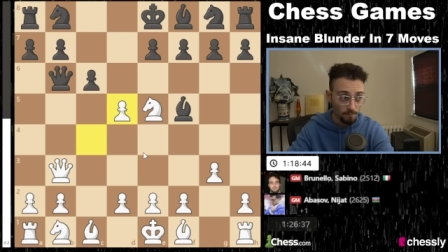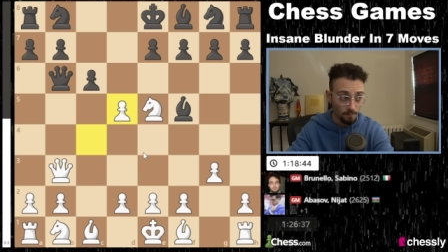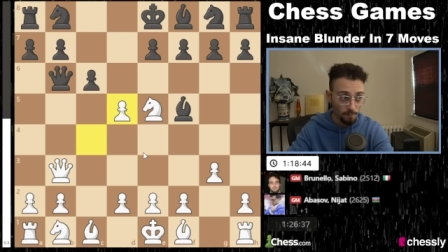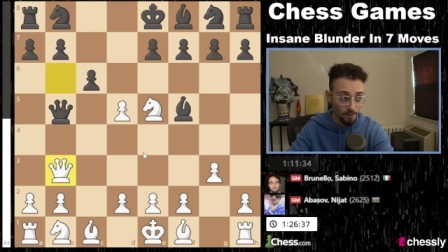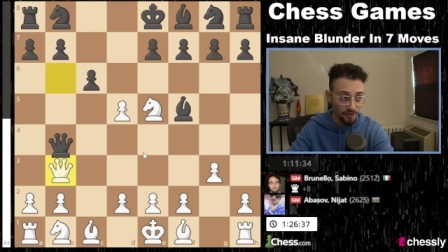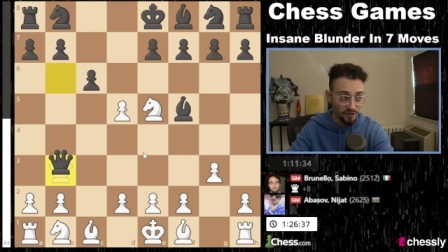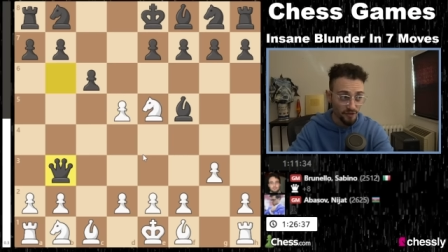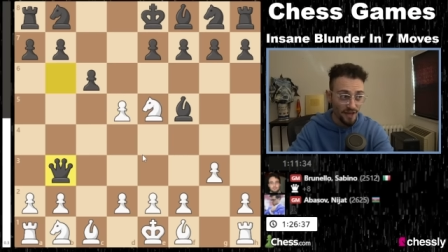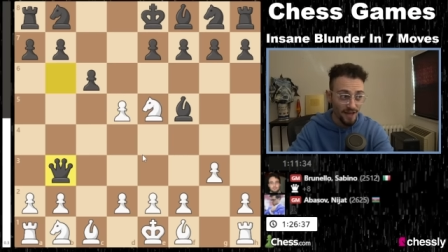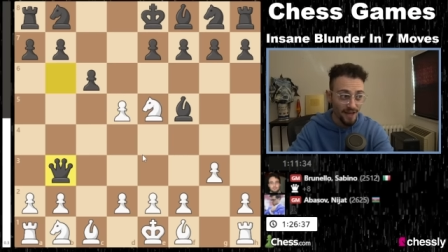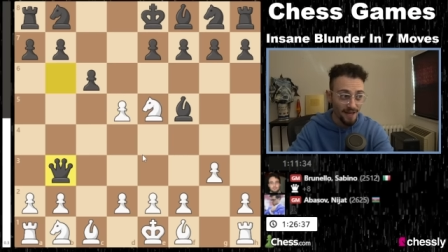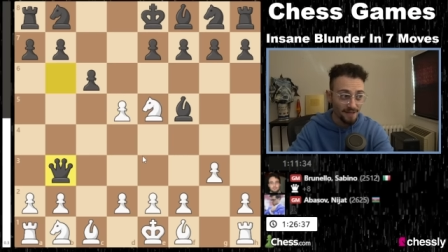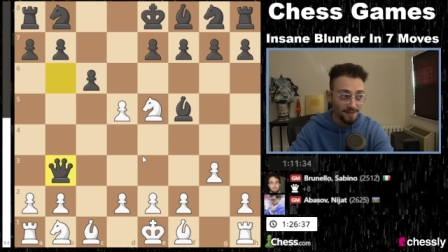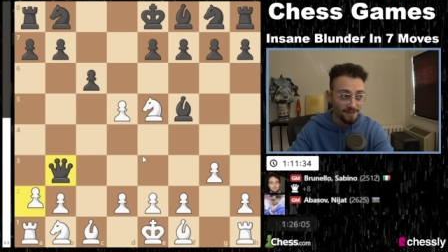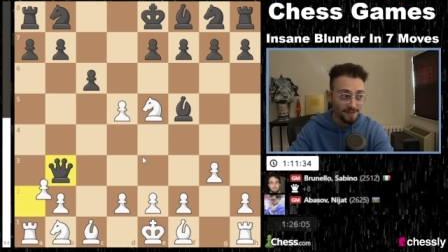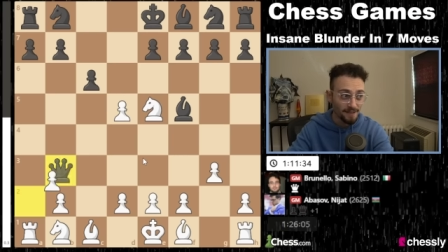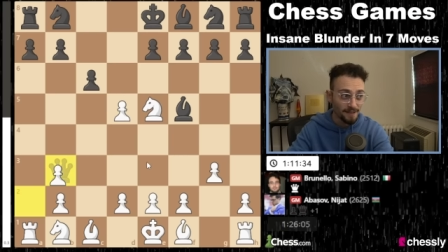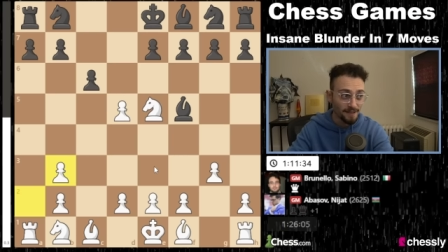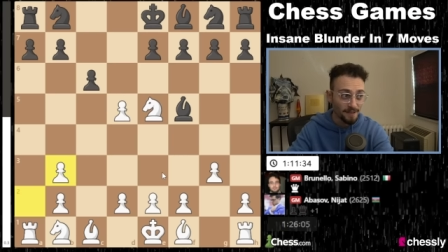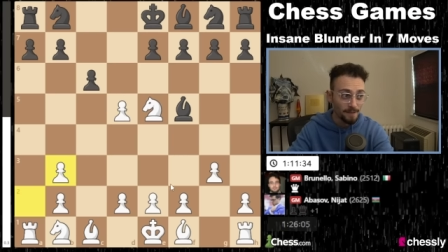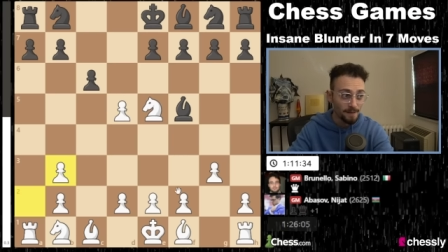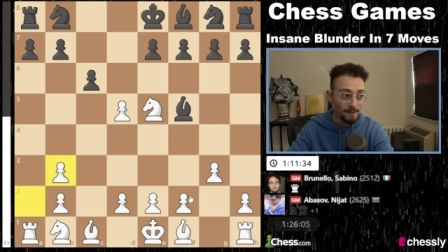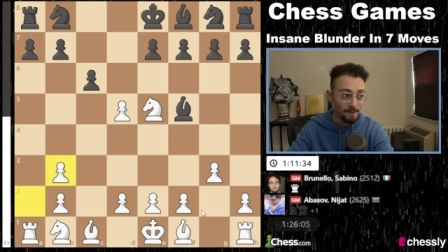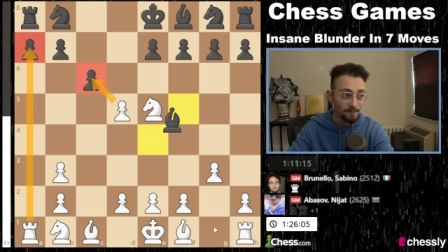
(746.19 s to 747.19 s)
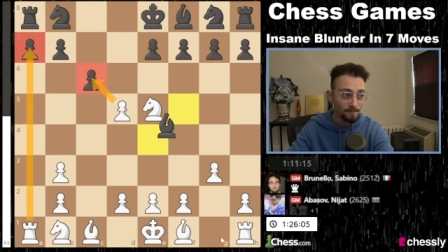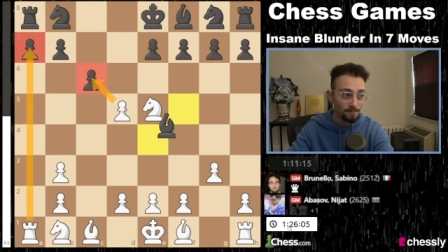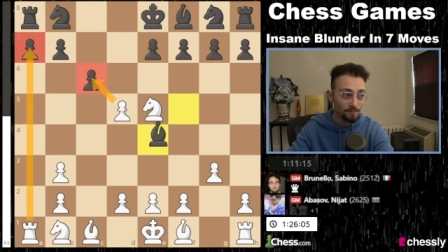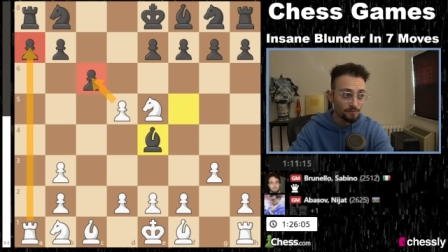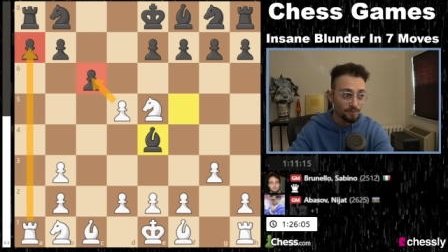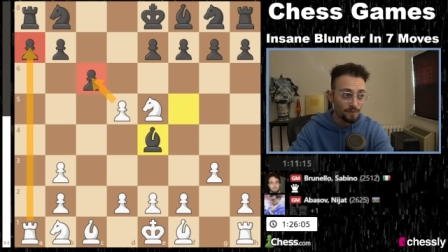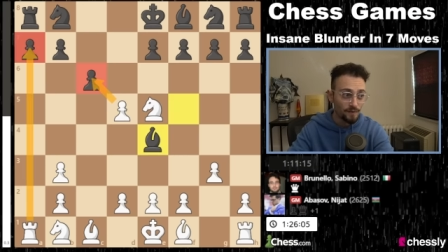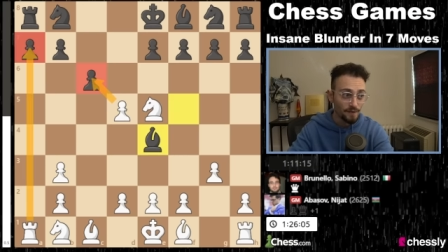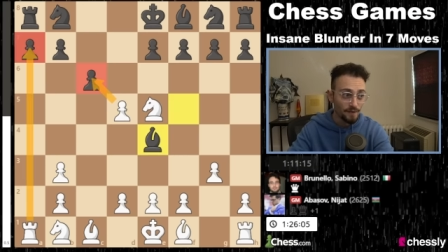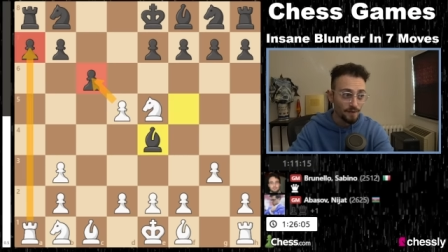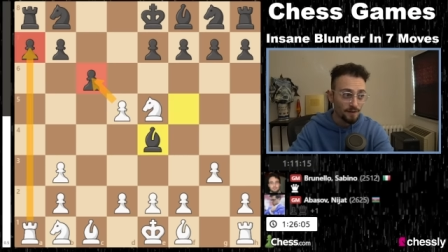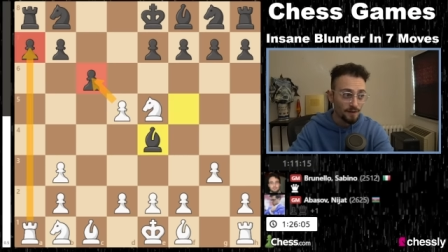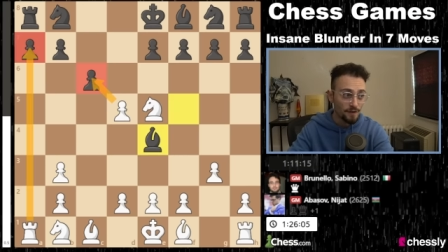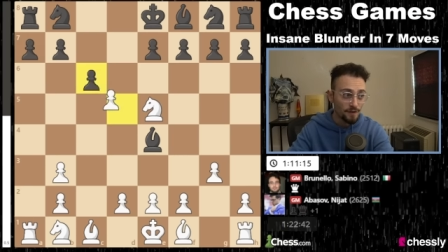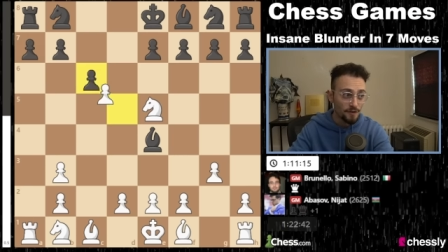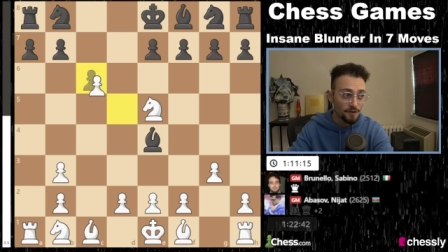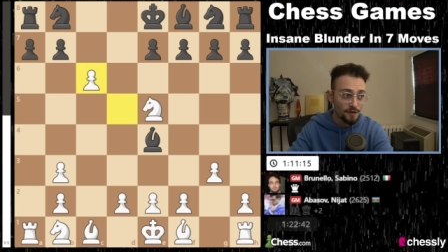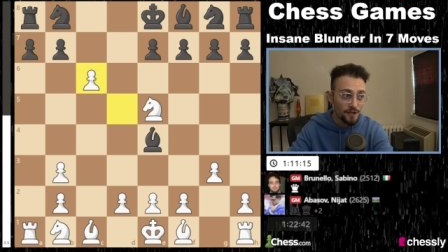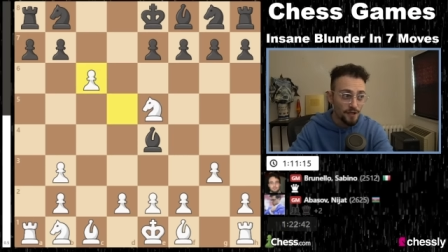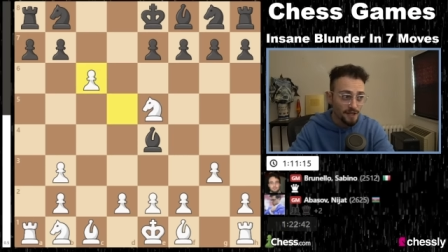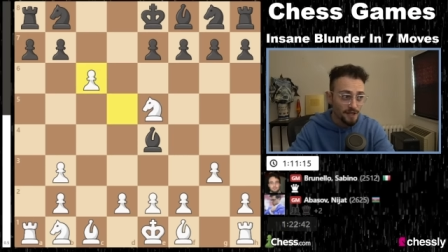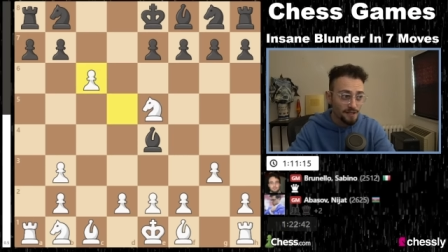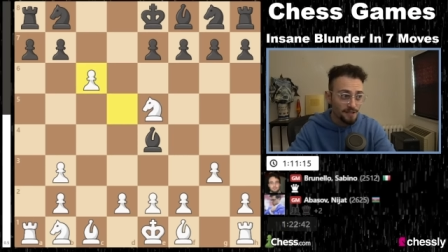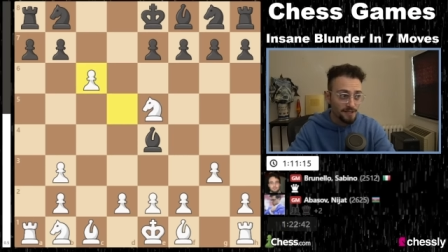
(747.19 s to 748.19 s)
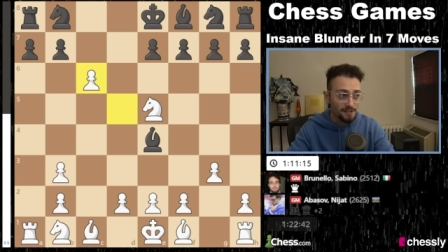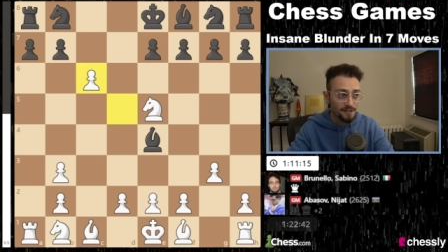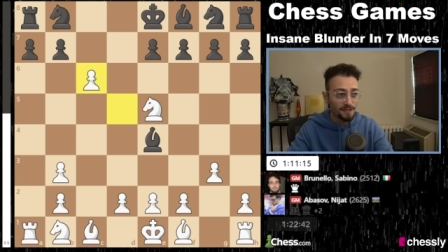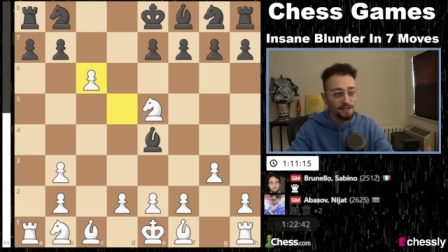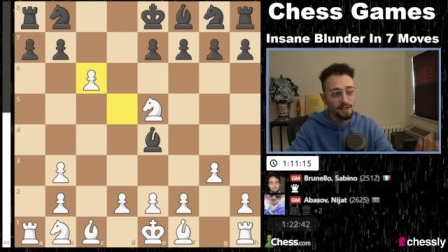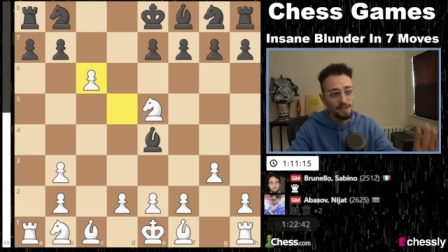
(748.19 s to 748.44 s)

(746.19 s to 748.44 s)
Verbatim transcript: But then, this